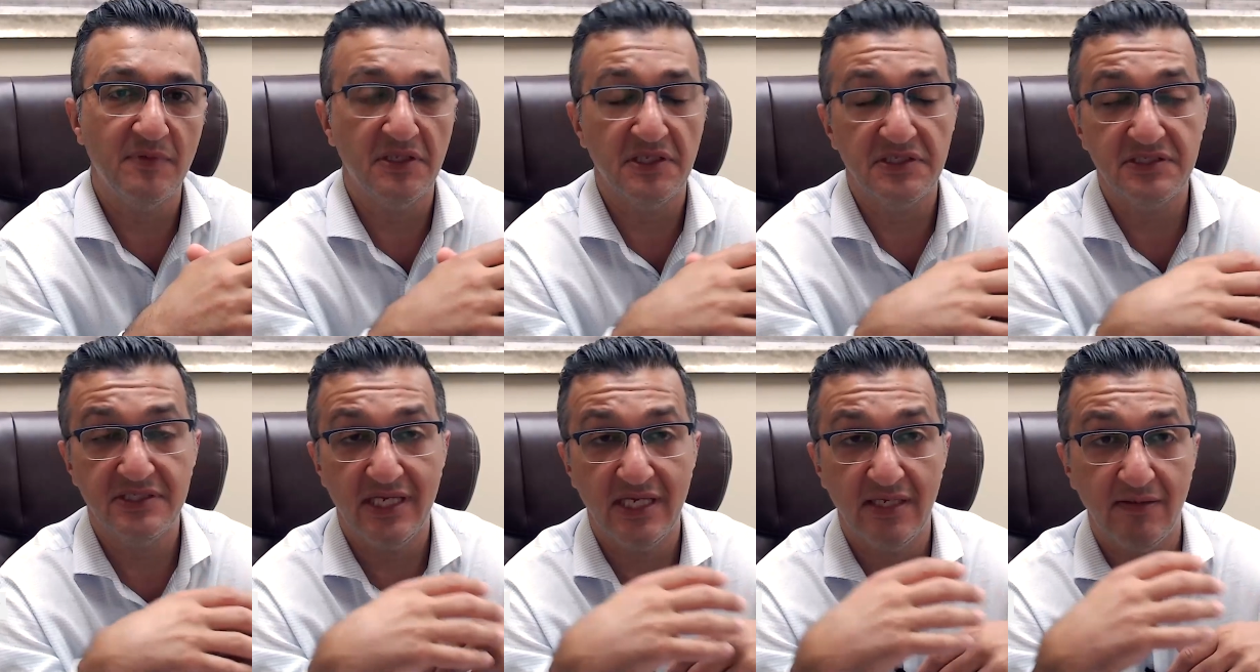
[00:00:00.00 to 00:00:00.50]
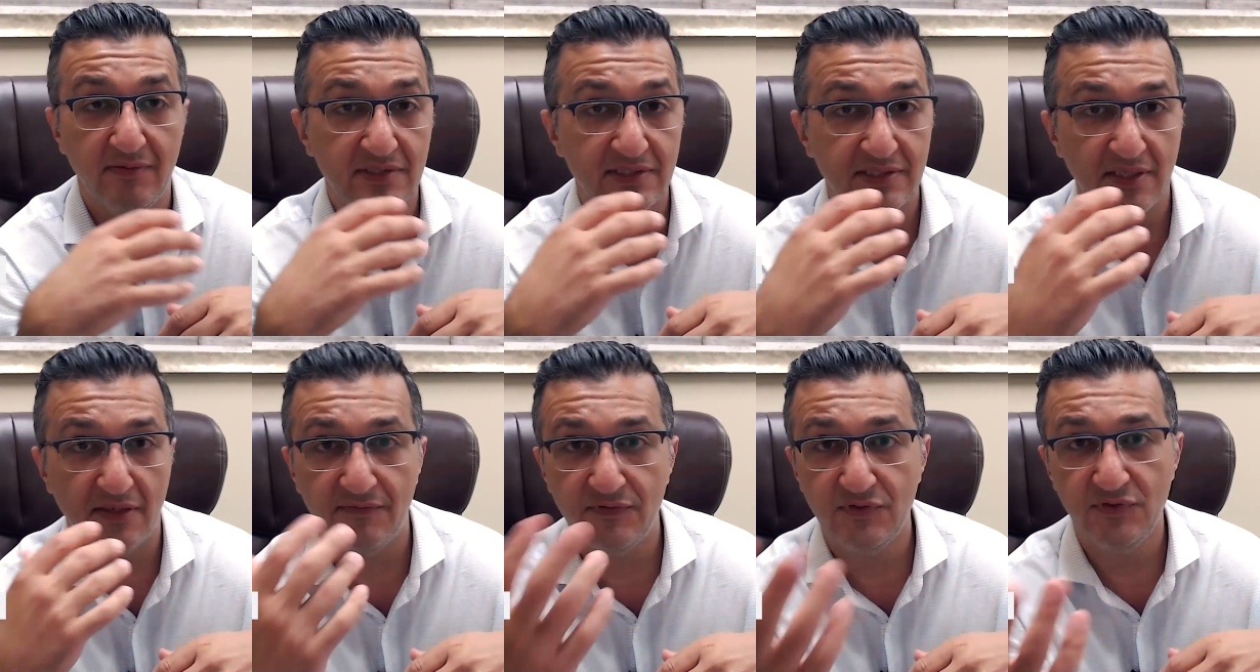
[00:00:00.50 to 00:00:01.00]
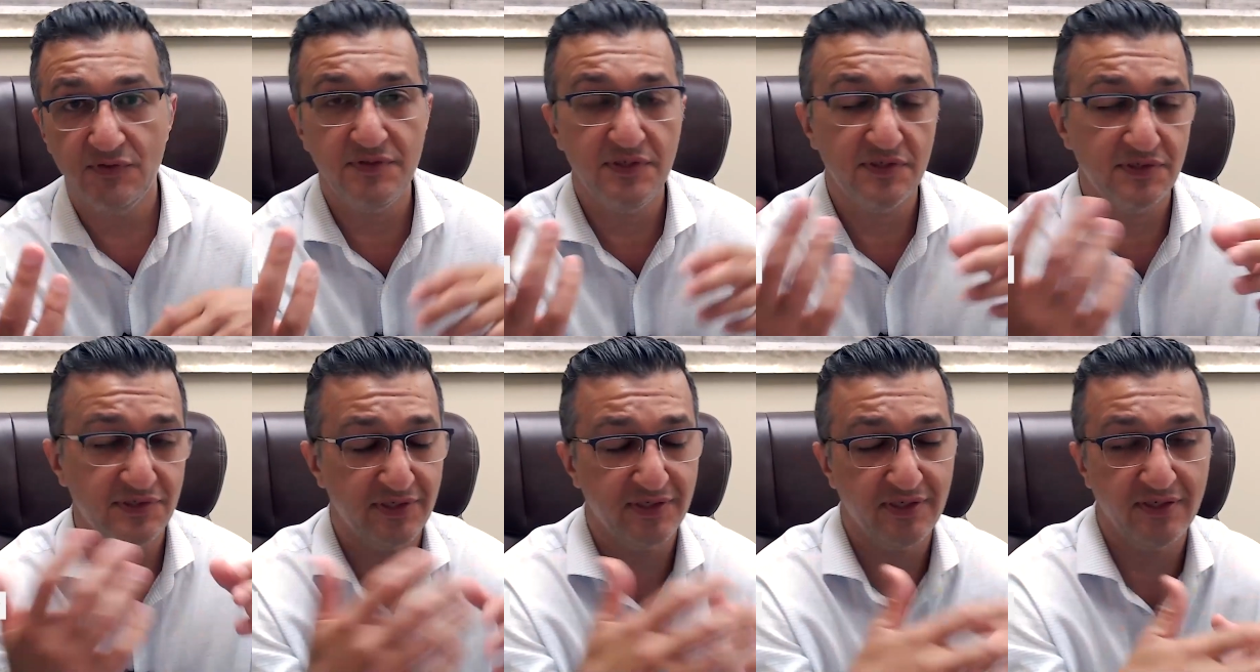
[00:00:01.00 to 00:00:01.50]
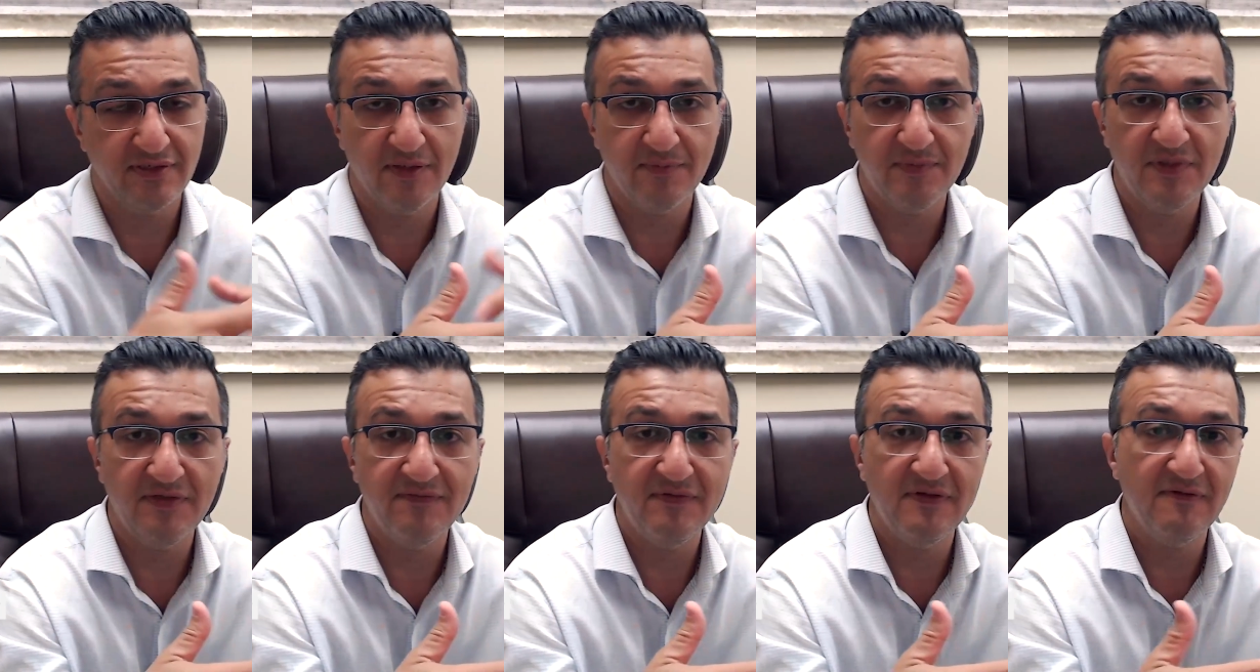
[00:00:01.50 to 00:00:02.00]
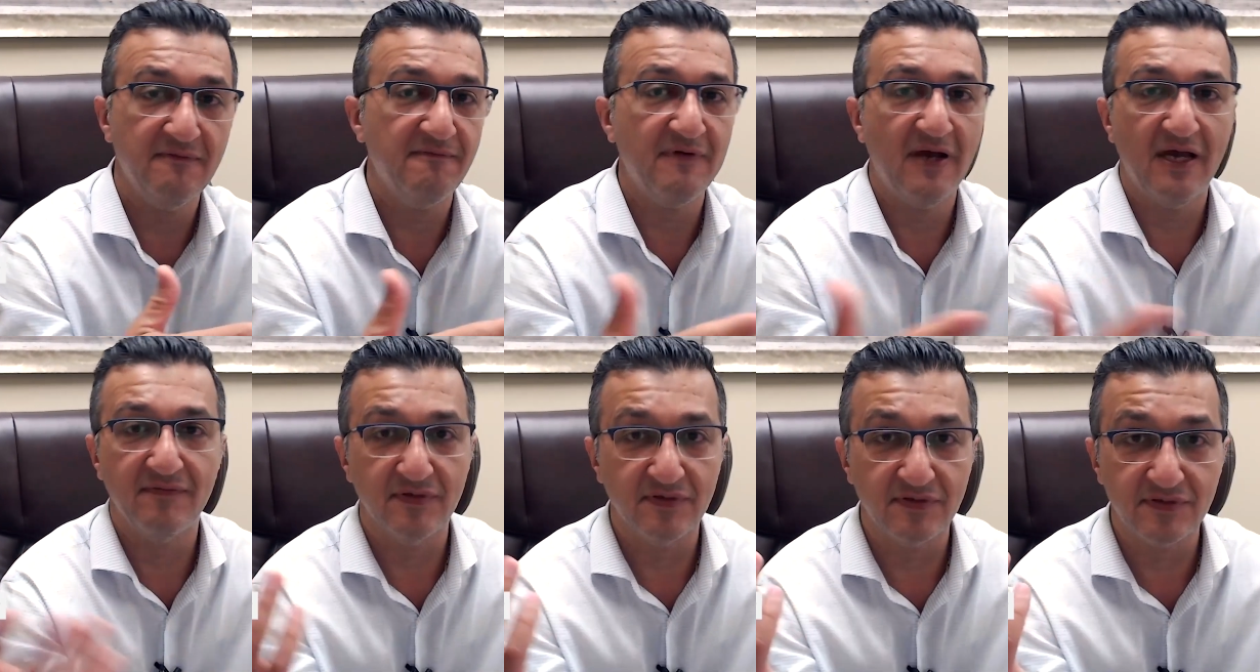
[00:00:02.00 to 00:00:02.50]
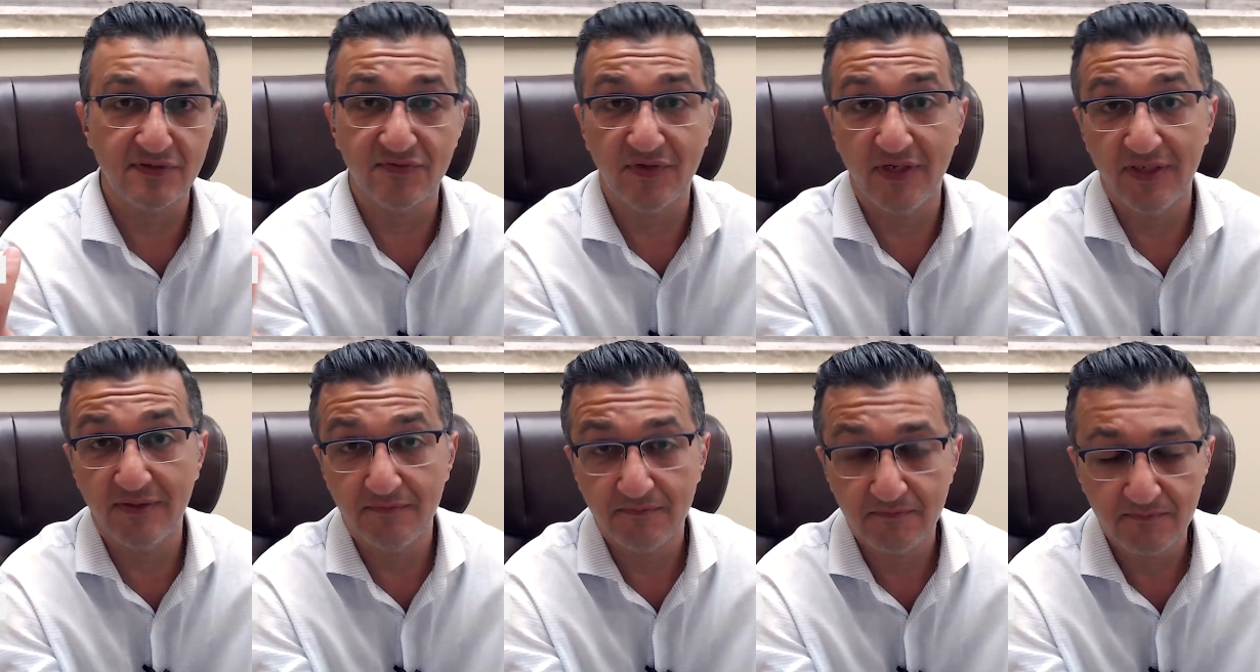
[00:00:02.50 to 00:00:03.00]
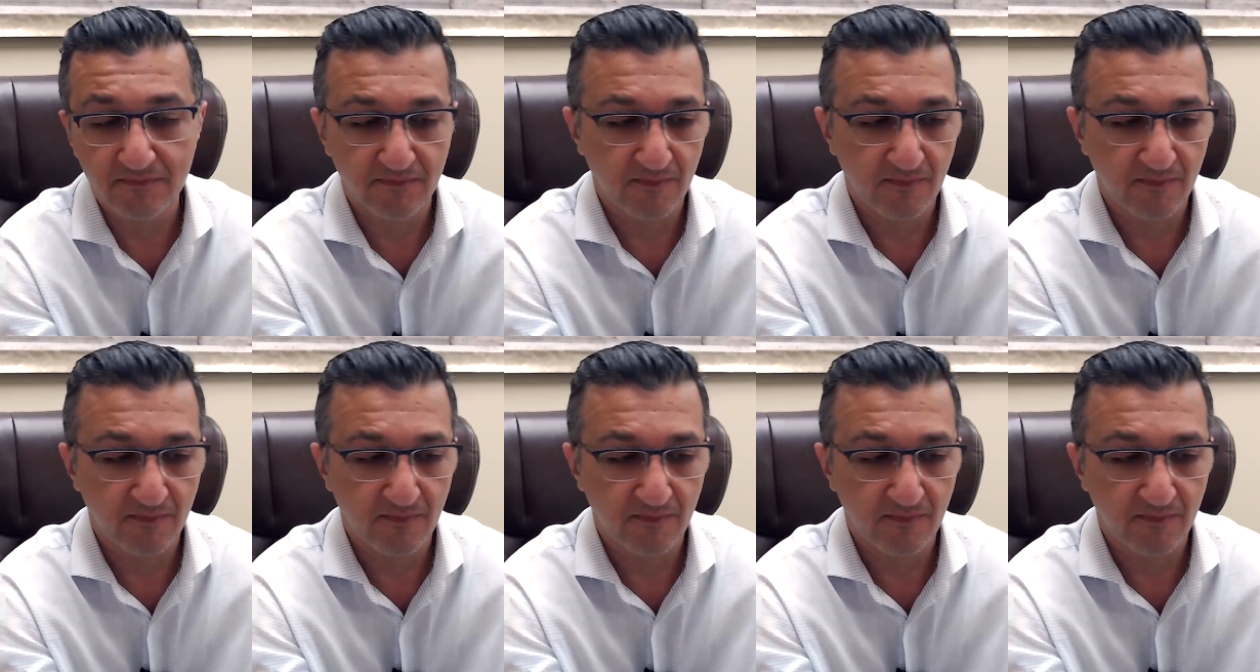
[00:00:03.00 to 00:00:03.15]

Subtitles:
Let's say instead of 2 years, they're going to end up leaving in 5 years, right?